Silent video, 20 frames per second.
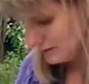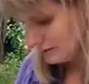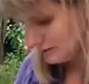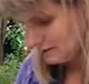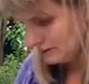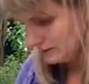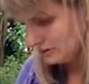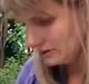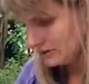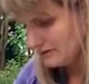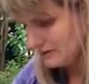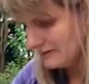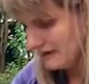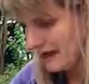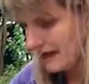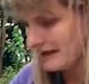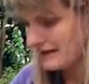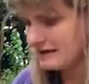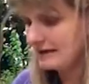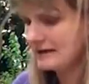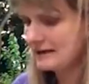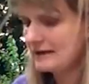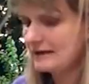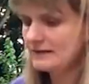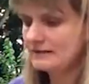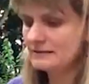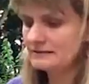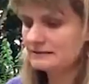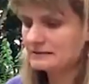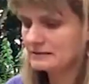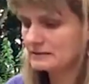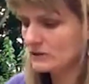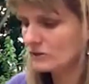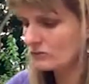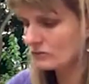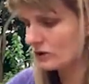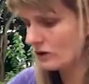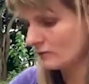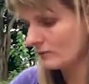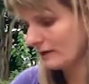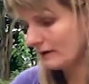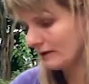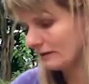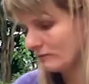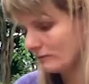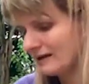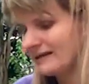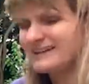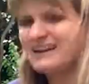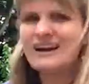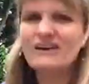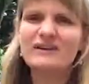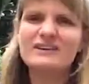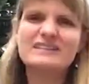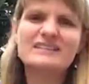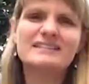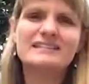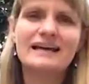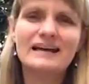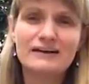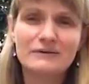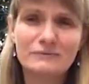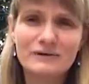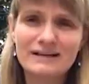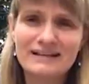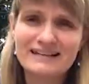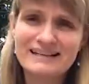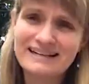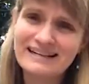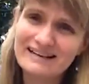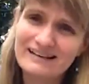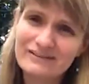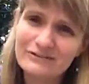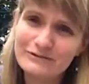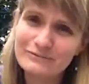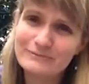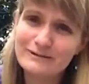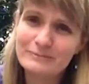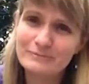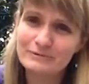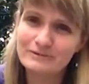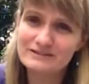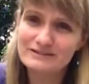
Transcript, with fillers: started that, and that's slow going. Right now, I just kind of want to knit other people's